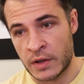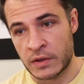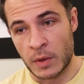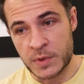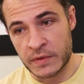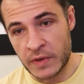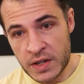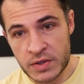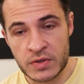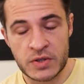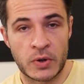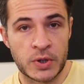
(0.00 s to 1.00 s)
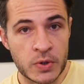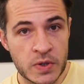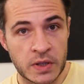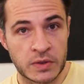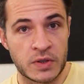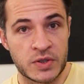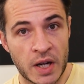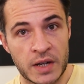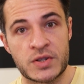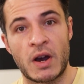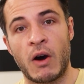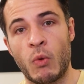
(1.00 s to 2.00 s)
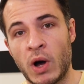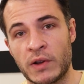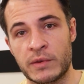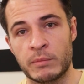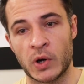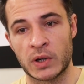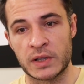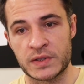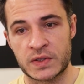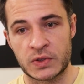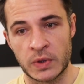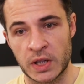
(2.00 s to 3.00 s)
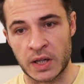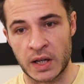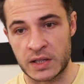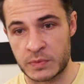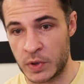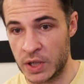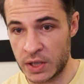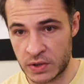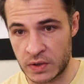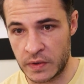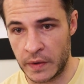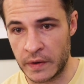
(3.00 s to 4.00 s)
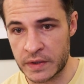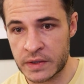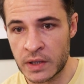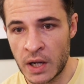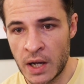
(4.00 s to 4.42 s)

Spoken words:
The observations you're using to judge how well the model is doing at its prediction task